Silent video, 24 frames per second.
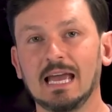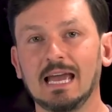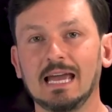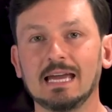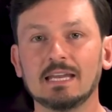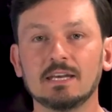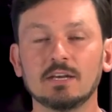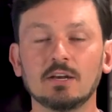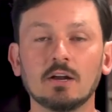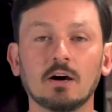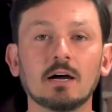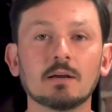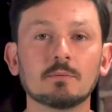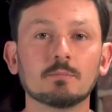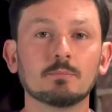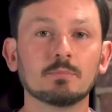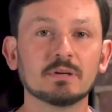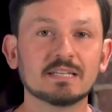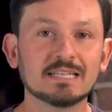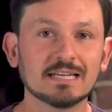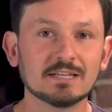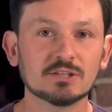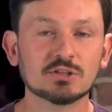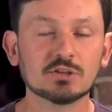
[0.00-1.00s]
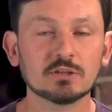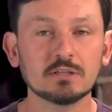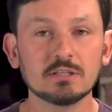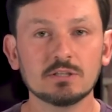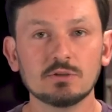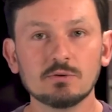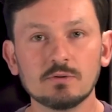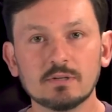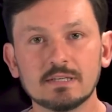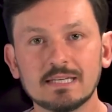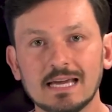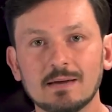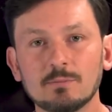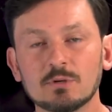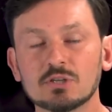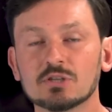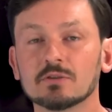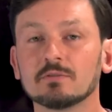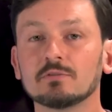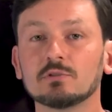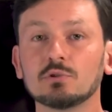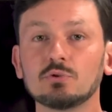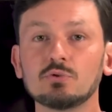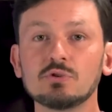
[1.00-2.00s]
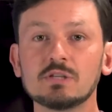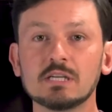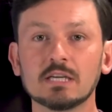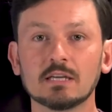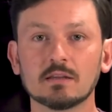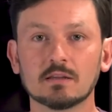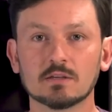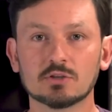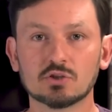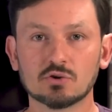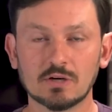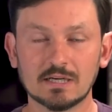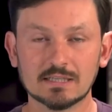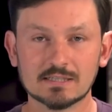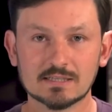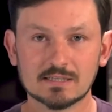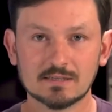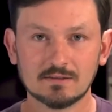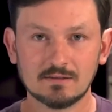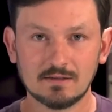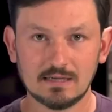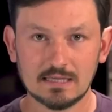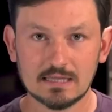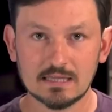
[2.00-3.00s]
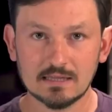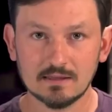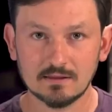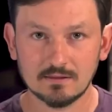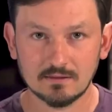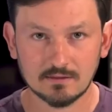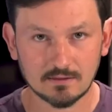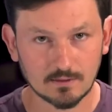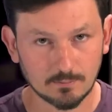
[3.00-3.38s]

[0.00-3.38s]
and not potentially do the damage of losing the trust in